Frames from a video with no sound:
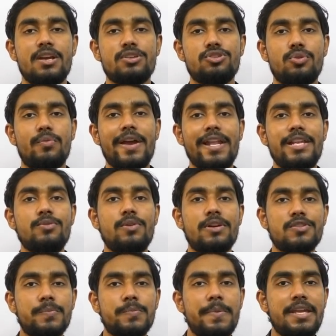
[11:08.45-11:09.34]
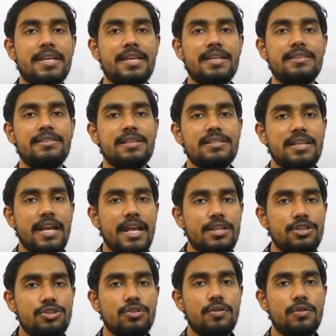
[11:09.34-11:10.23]
So while you are speaking, just
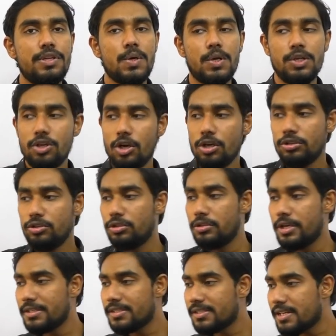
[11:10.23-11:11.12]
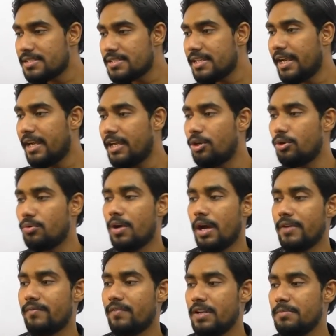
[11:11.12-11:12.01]
ensure you are not discussing it to
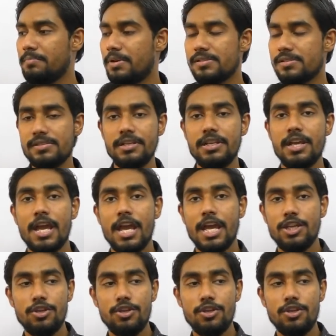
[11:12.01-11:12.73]
one person.